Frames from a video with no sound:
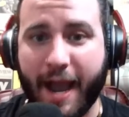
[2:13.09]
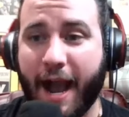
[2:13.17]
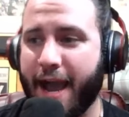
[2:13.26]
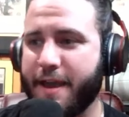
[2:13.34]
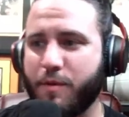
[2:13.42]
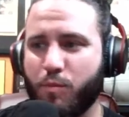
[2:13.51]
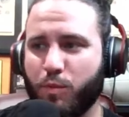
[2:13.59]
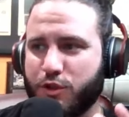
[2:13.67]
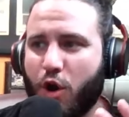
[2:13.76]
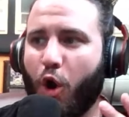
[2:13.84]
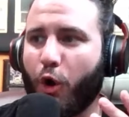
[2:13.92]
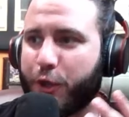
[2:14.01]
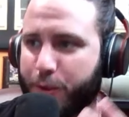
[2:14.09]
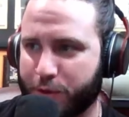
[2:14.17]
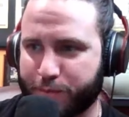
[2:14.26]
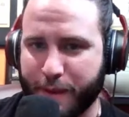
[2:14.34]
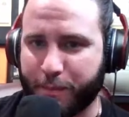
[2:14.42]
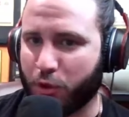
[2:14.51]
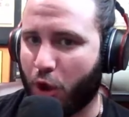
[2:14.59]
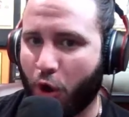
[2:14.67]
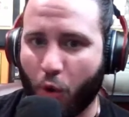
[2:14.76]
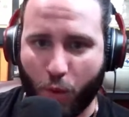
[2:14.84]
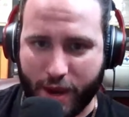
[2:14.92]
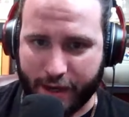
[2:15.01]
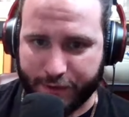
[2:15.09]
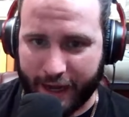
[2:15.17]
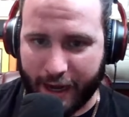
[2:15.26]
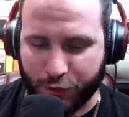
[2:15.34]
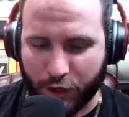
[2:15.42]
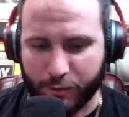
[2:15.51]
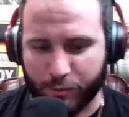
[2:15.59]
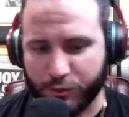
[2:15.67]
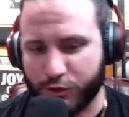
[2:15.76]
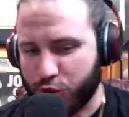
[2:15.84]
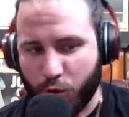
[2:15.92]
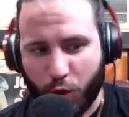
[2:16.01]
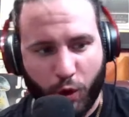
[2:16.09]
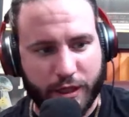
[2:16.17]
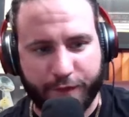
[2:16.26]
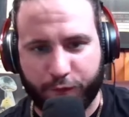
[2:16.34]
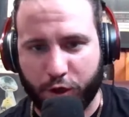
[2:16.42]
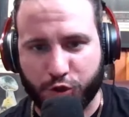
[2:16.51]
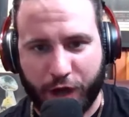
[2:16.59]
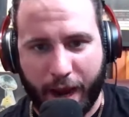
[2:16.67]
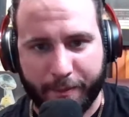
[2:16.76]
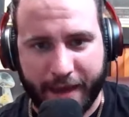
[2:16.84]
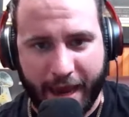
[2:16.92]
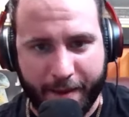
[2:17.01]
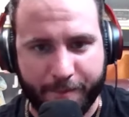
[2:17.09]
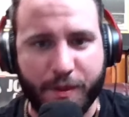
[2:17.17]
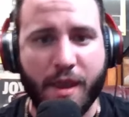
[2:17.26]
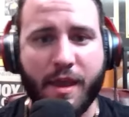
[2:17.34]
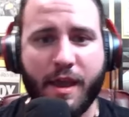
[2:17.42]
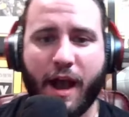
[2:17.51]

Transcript: I, I was arguing with people all week that I thought it was too early for a trap game.